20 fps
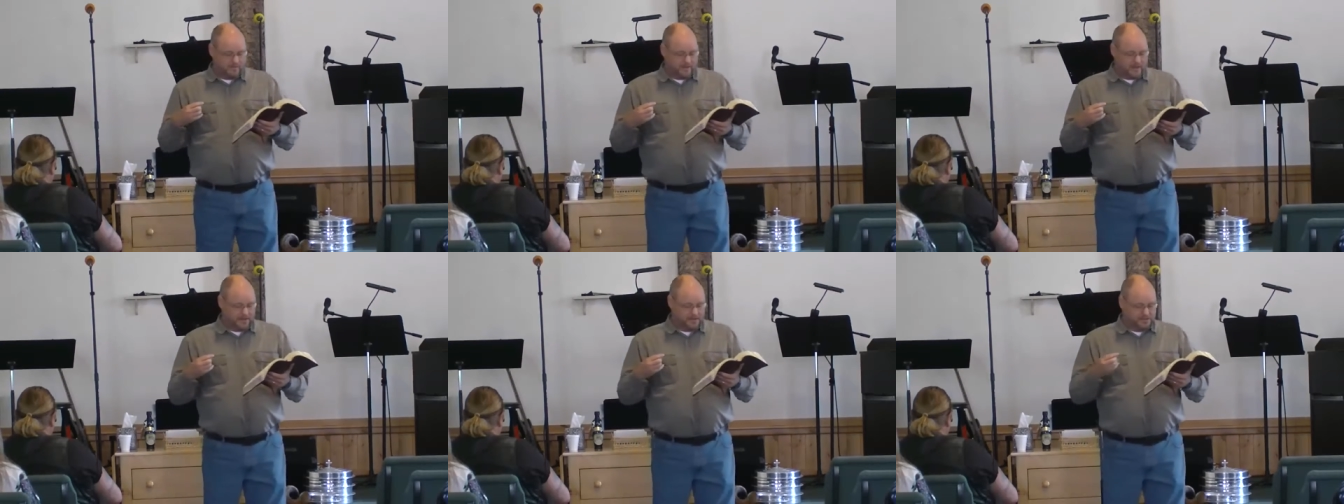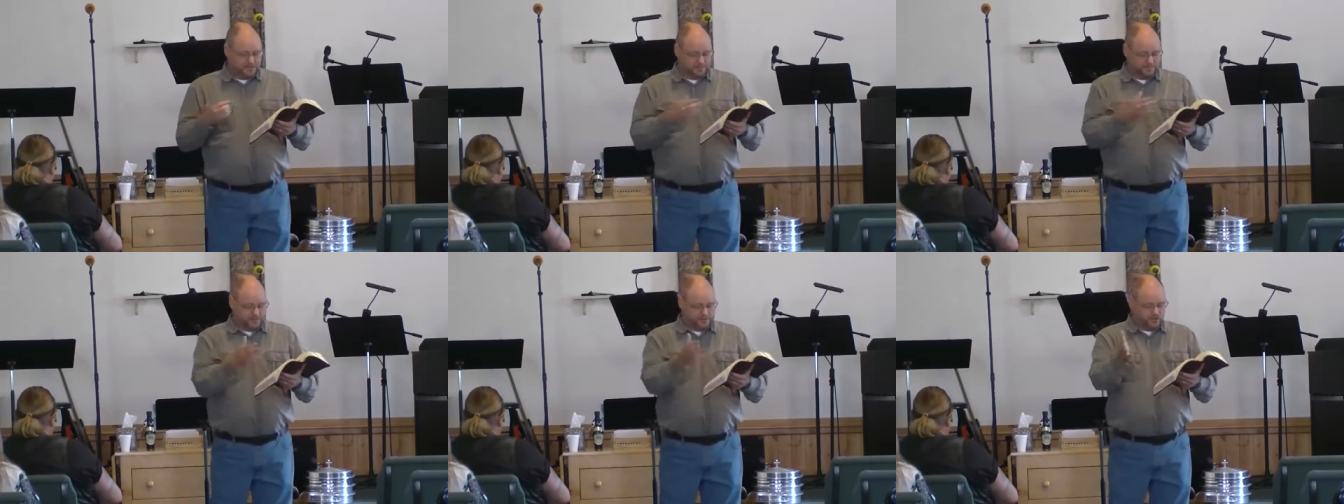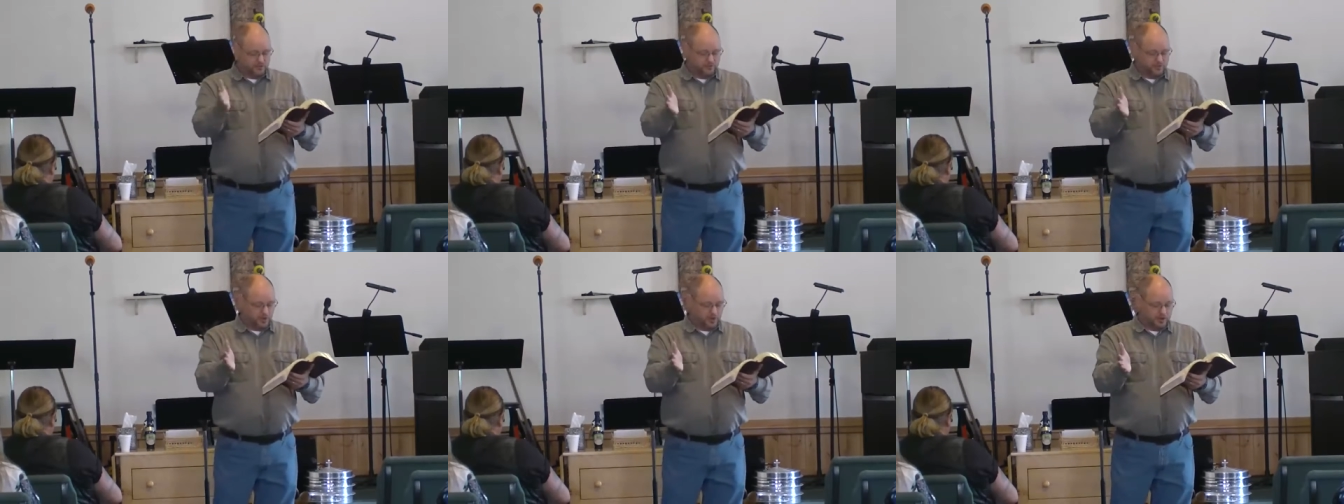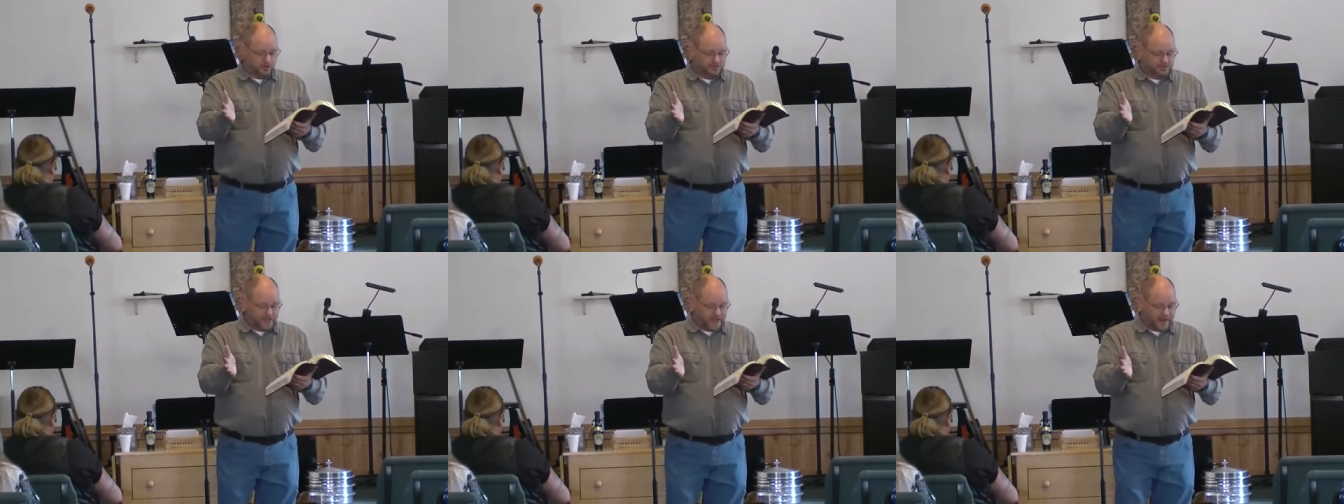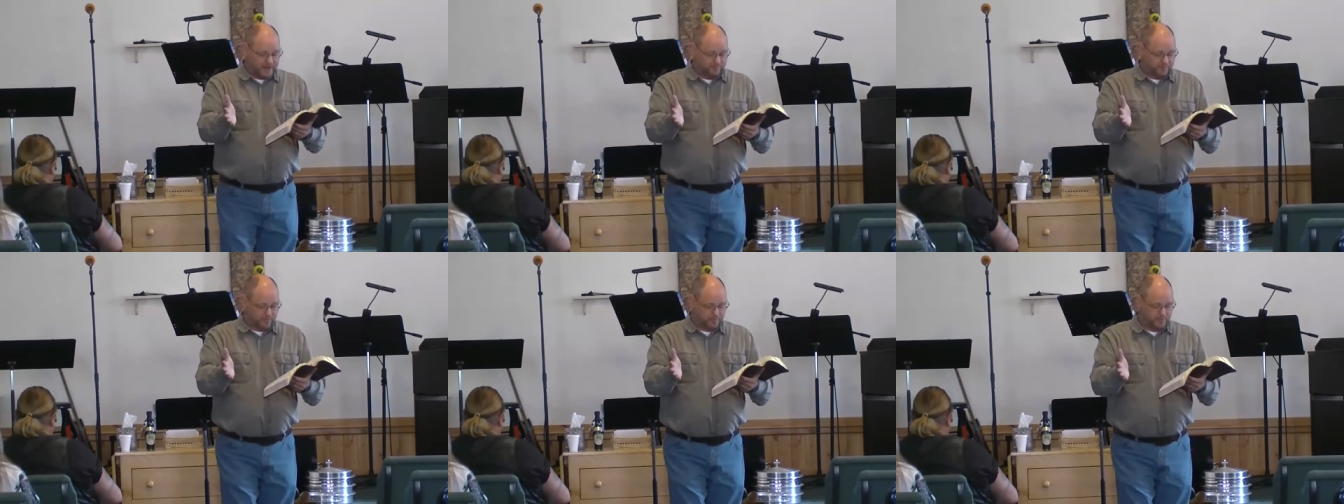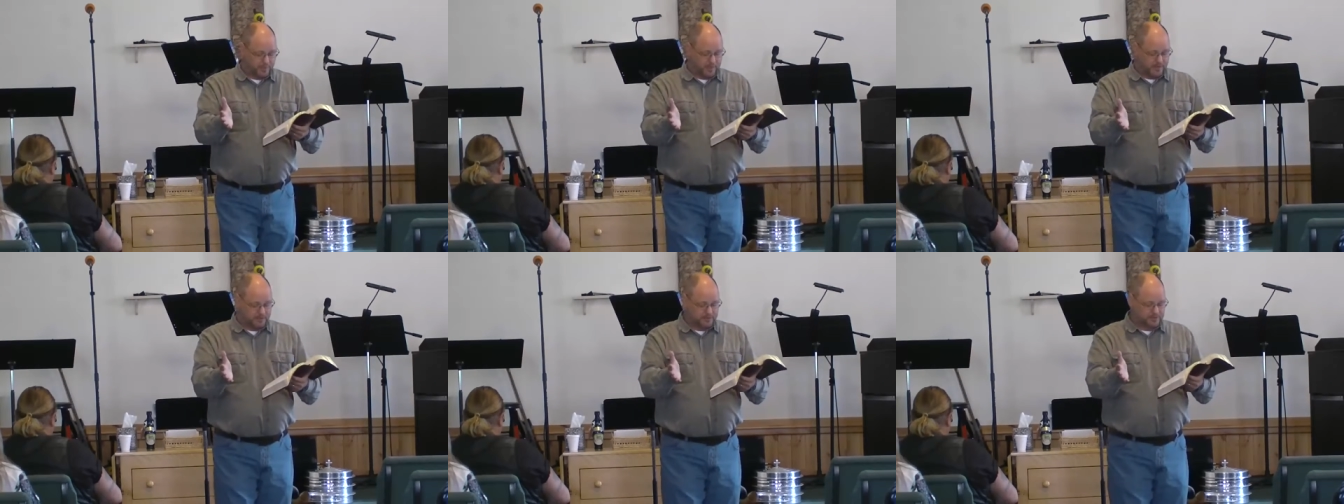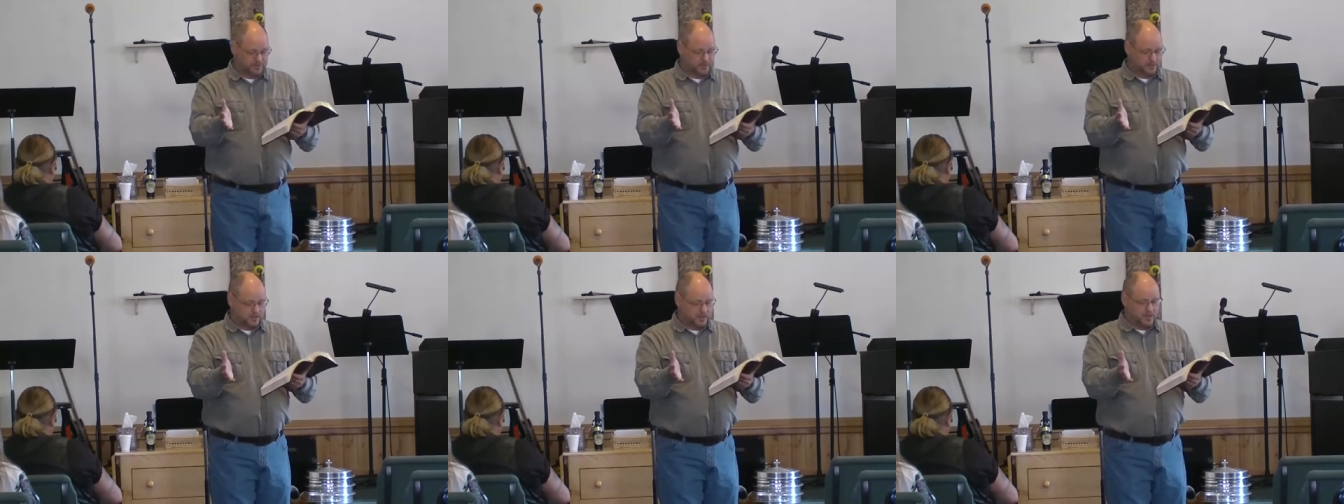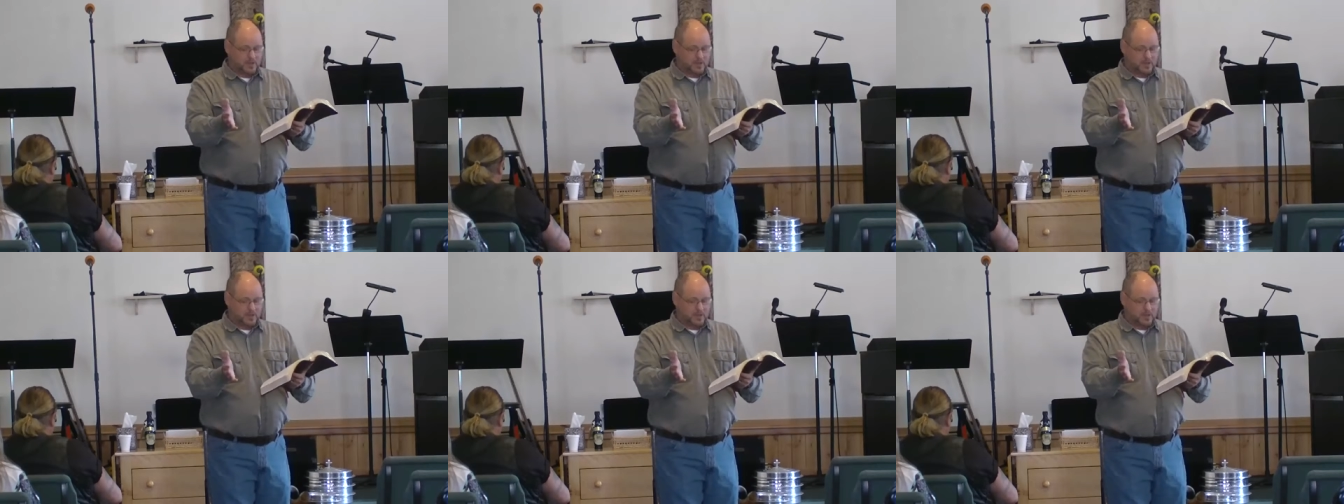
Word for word: And He says, But you've turned aside from these.